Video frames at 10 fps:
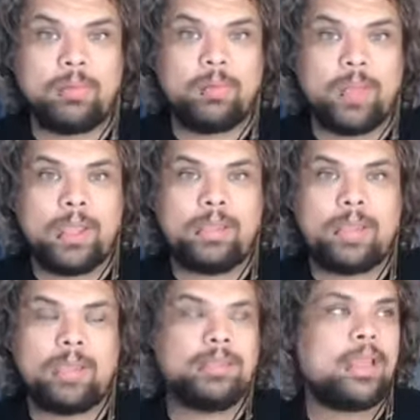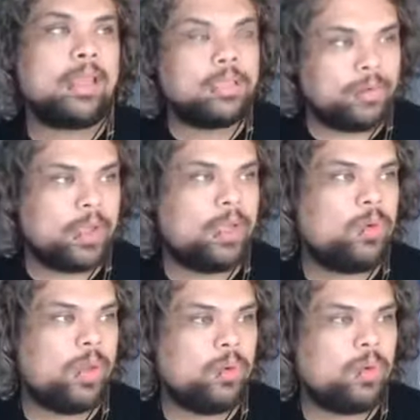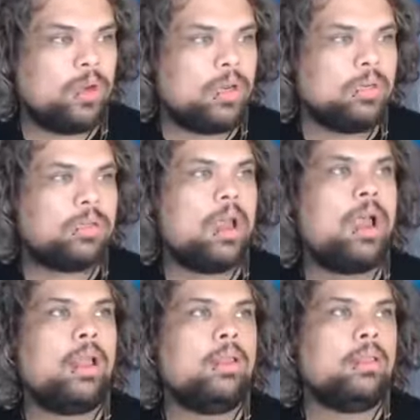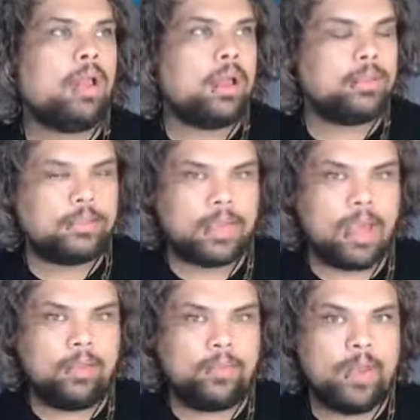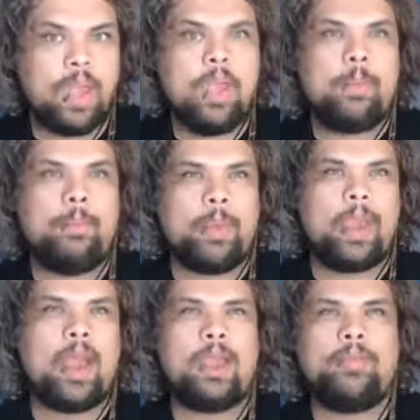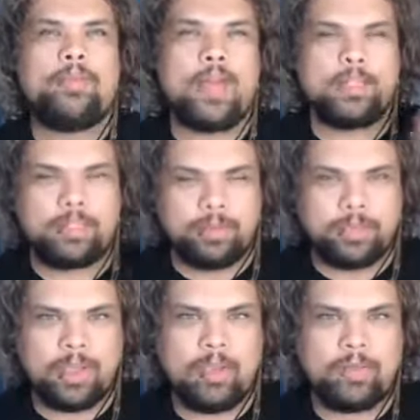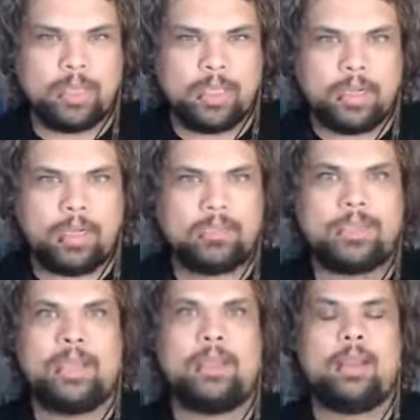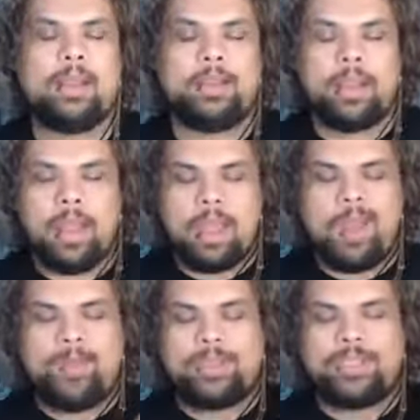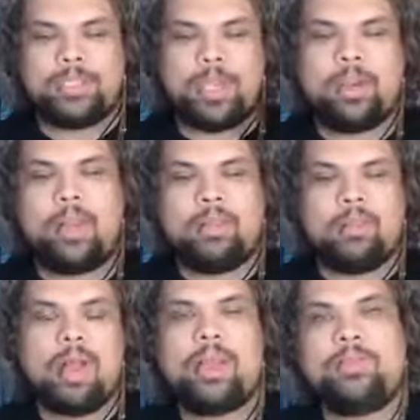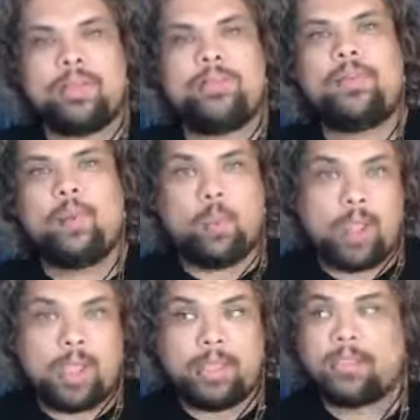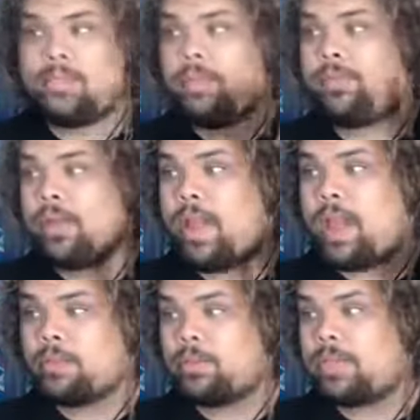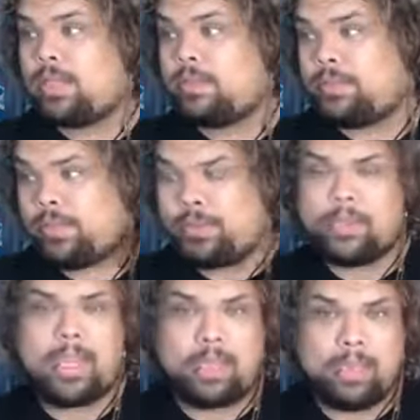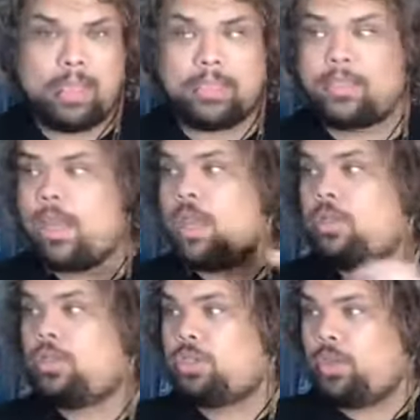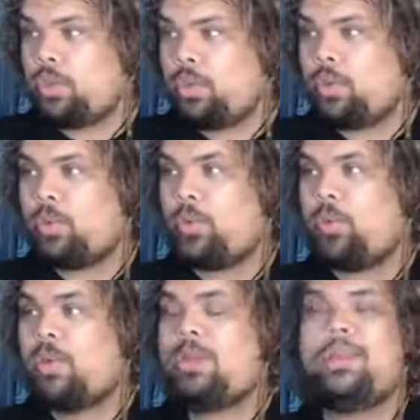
with in psychic training. We were taught a lot of stuff, but I've fine-tuned it over the years, and I'm going to share a lot of different ways, different exercises, different techniques to